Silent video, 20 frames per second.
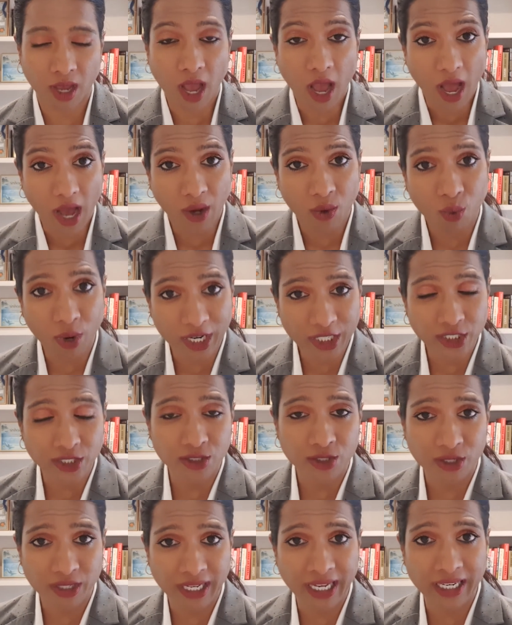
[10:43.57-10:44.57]
I want you
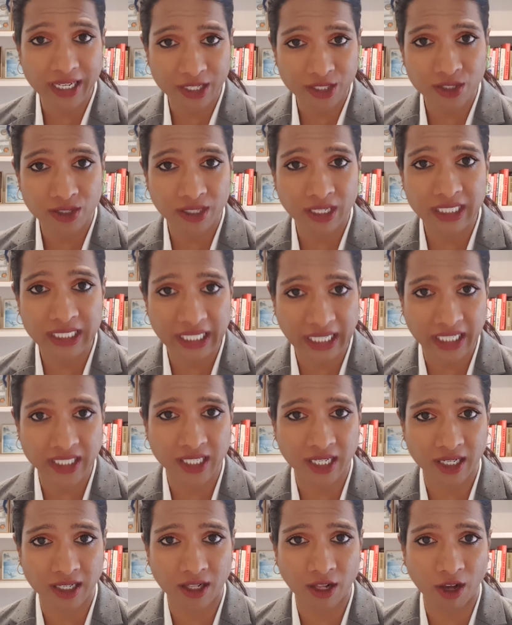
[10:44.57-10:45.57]
to get into the
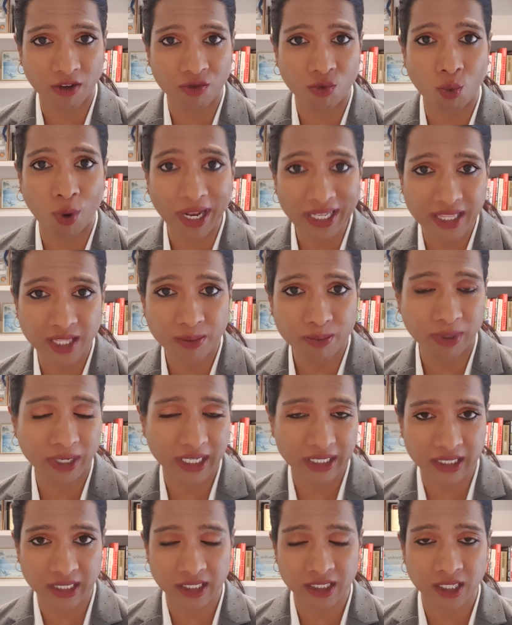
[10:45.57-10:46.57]
detail of what the
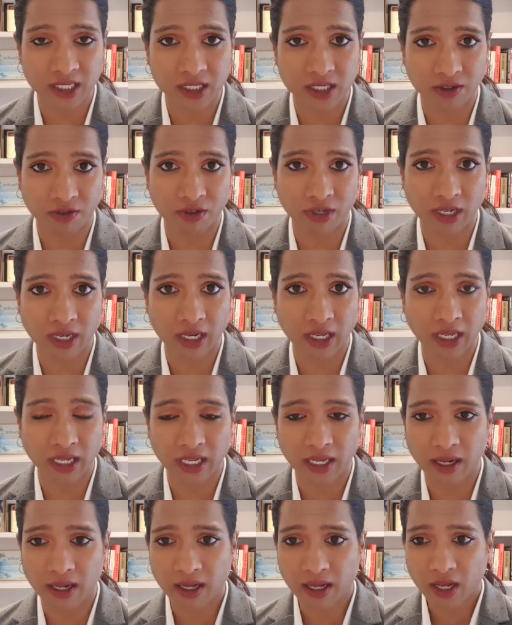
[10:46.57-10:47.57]
person did
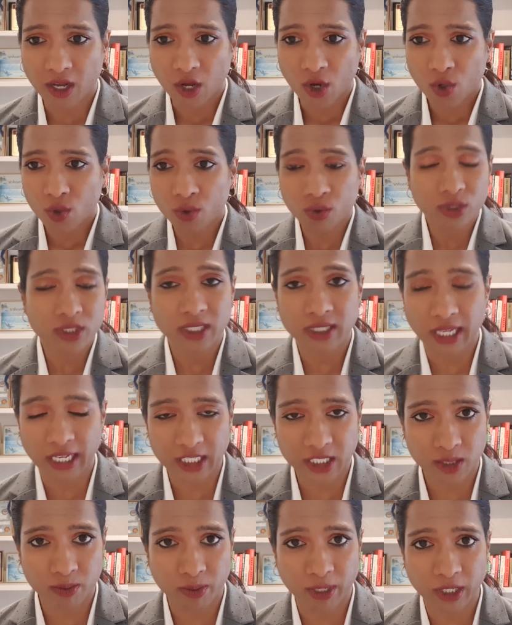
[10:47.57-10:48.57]
differently, who did they
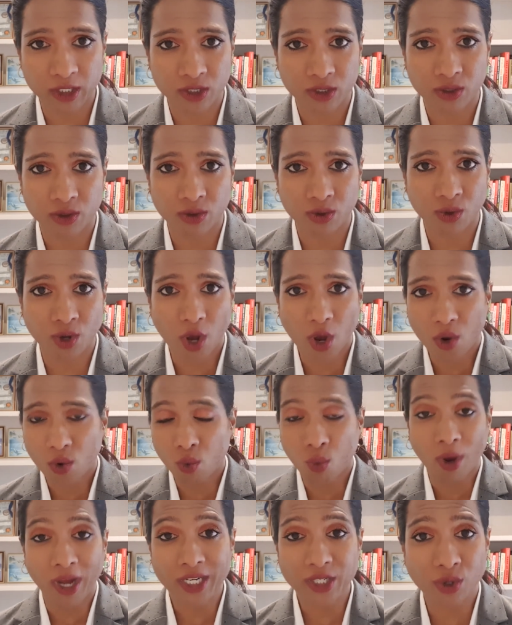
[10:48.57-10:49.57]
speak to,
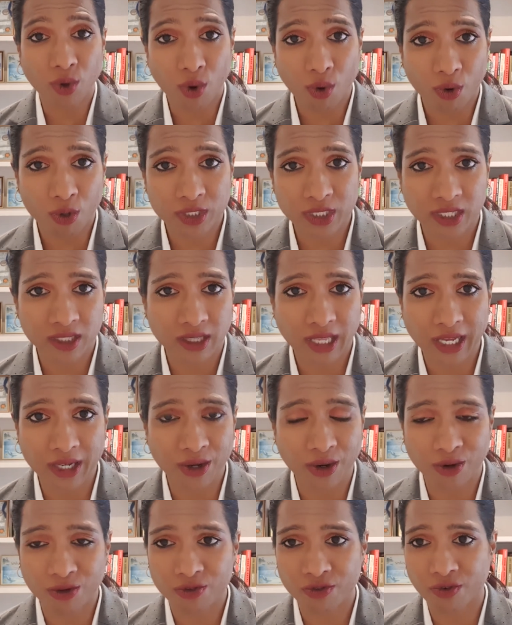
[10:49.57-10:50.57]
what course did they
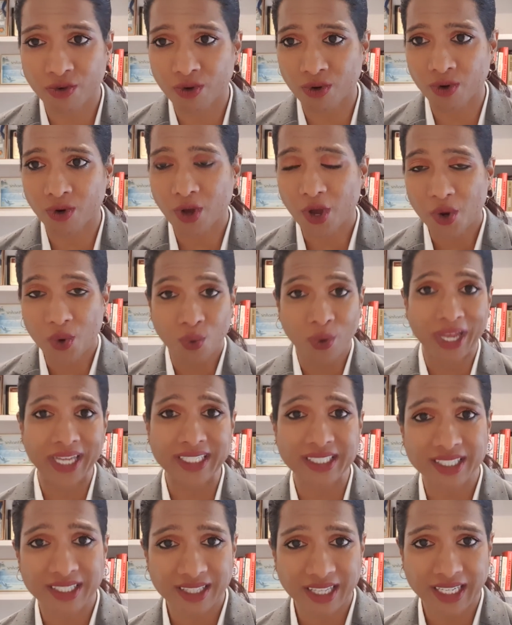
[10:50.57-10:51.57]
go for, when
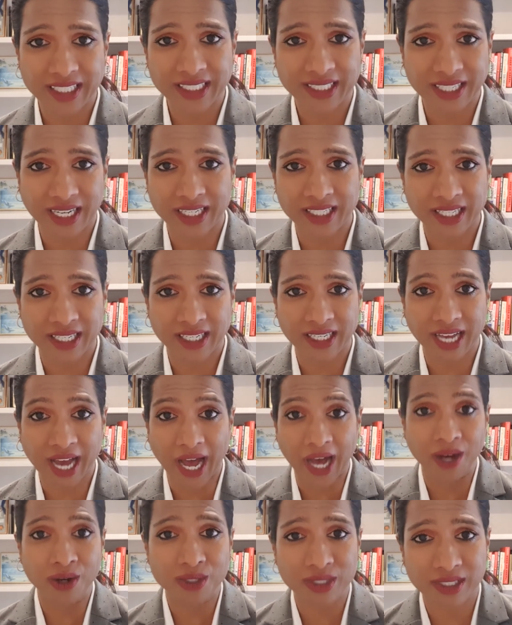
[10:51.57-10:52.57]
did they study,
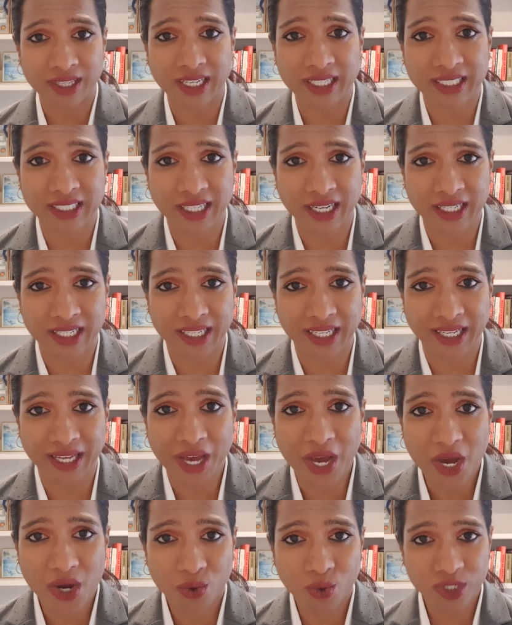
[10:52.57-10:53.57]
how did they study,
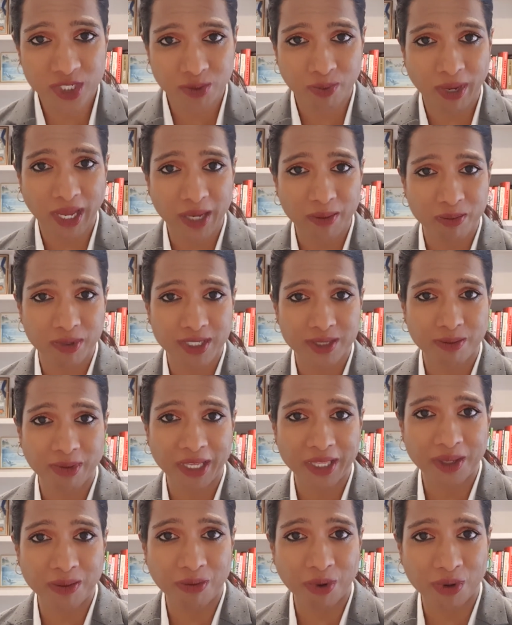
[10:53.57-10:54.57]
which papers
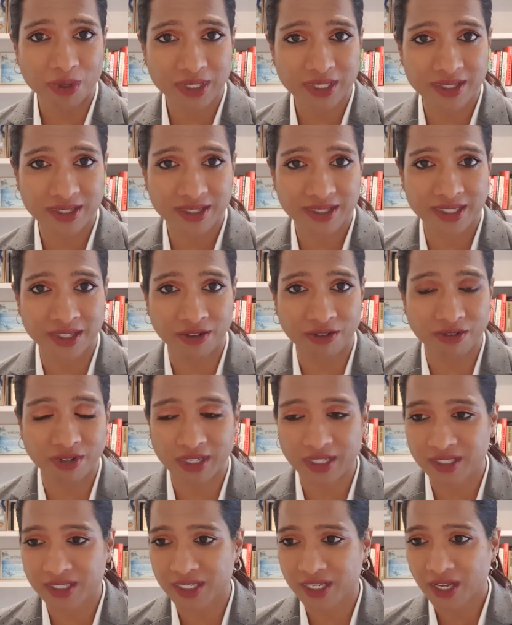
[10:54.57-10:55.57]
made the most
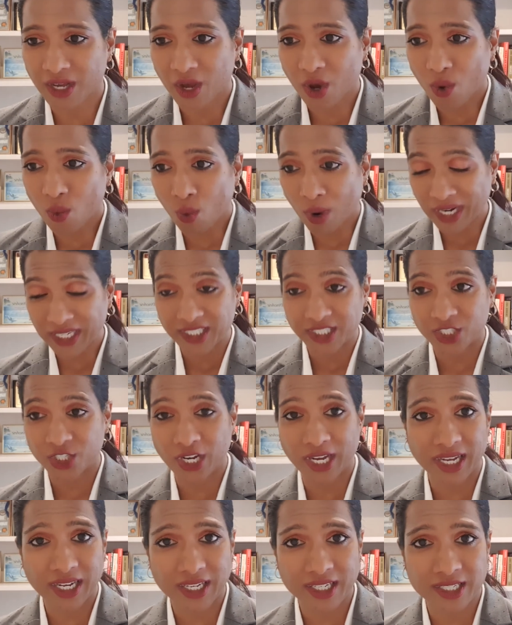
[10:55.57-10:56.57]
difference, what
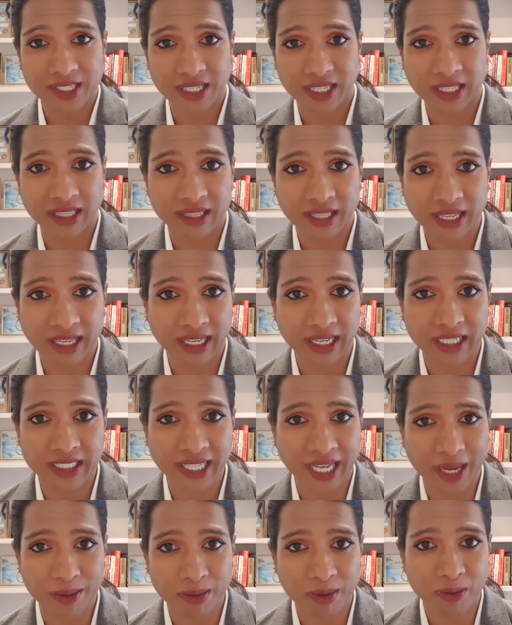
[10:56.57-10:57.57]
changed in the
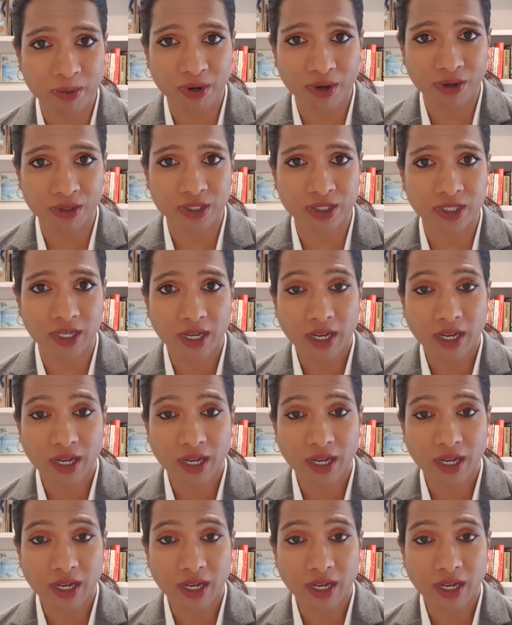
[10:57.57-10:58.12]
exam approach.